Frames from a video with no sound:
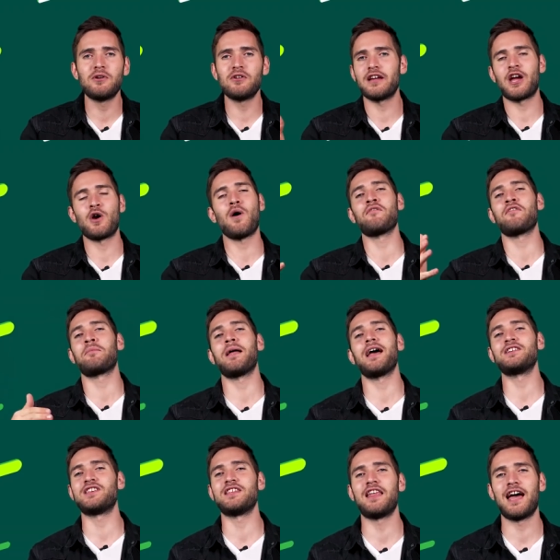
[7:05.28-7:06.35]
Munich, whoever
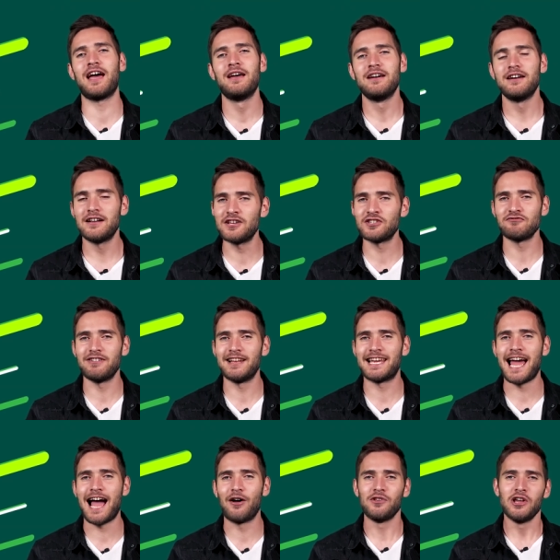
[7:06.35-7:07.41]
players in there, it doesn't really
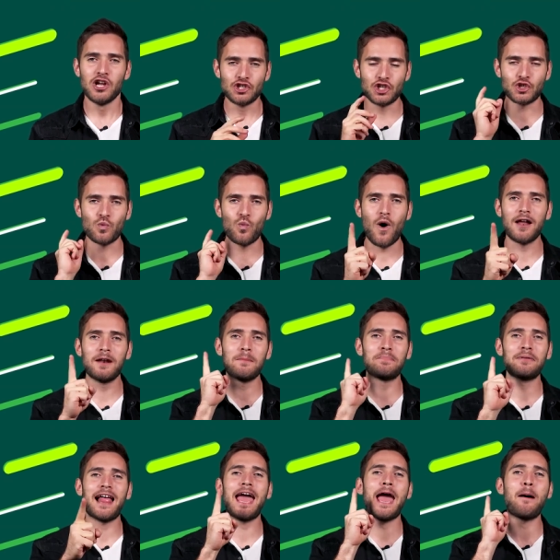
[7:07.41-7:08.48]
count. Just one
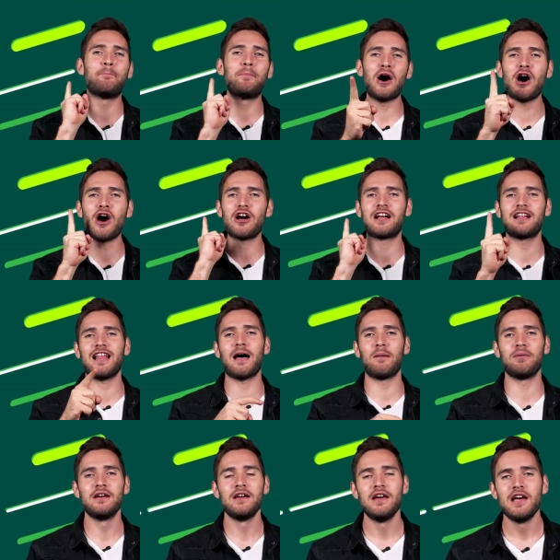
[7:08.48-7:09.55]
player per
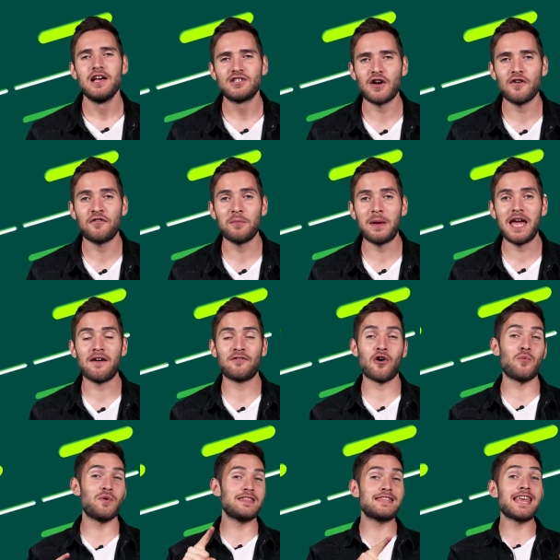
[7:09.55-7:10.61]
club. So for me, I've
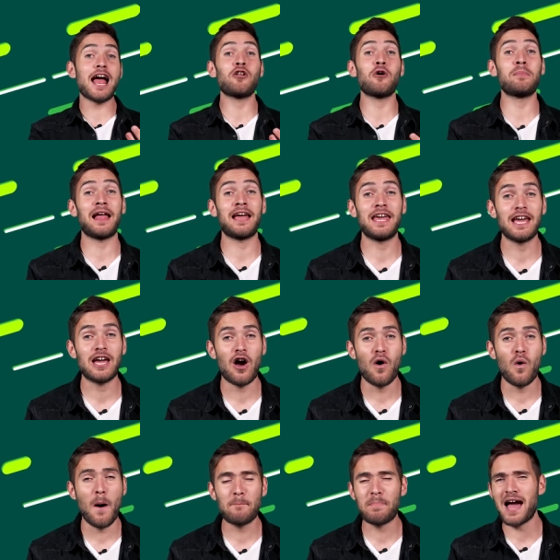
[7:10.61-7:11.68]
gone with Jan Oblak in
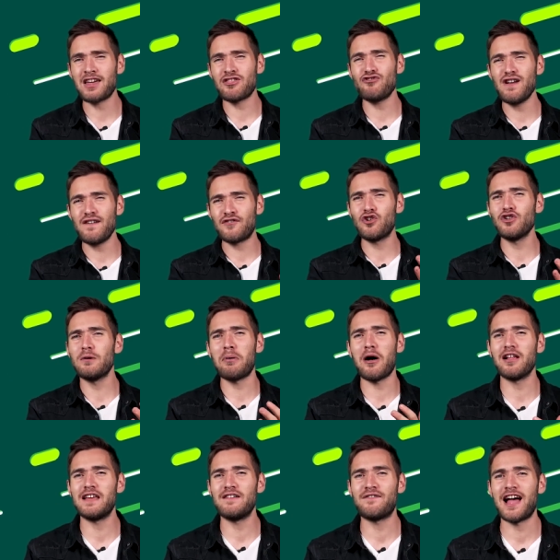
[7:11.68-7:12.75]
goal, a back three of
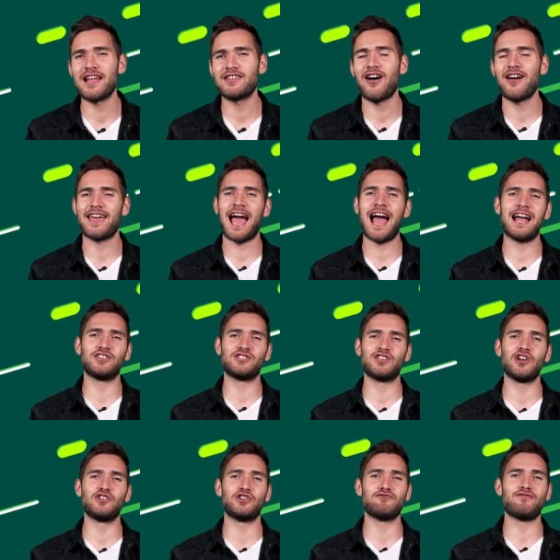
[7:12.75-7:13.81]
Koulibaly, Van Dijk and
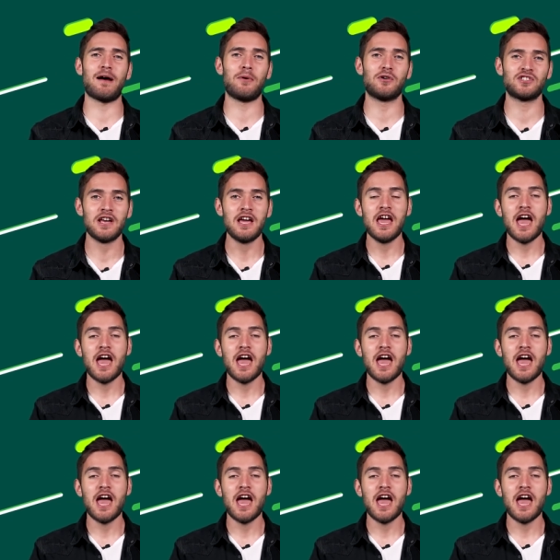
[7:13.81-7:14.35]
Sergio Ramos,